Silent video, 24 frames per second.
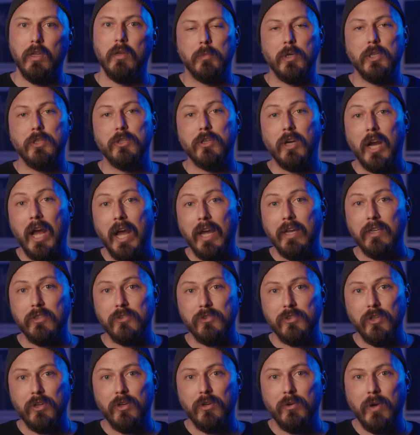but your
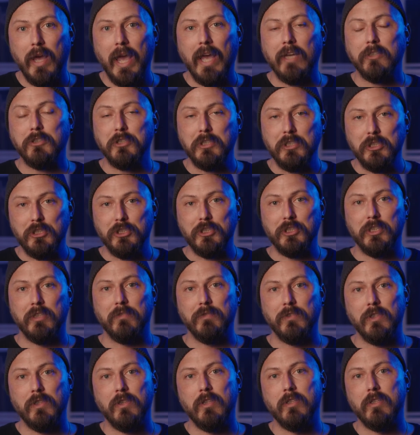ISO actually
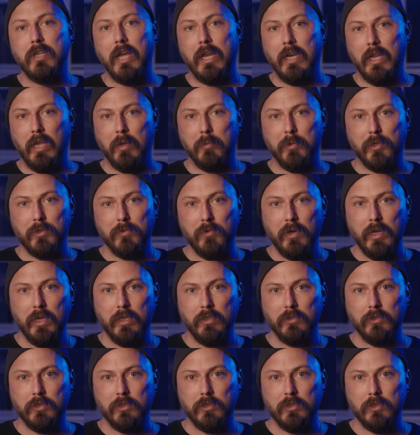shifted the dynamic
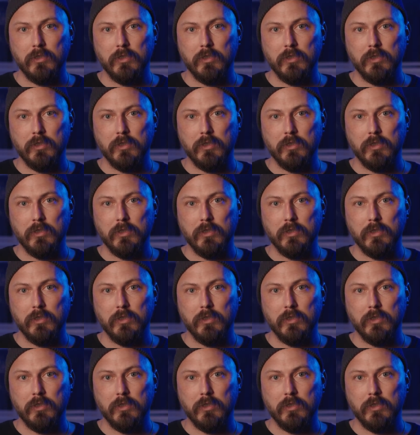range.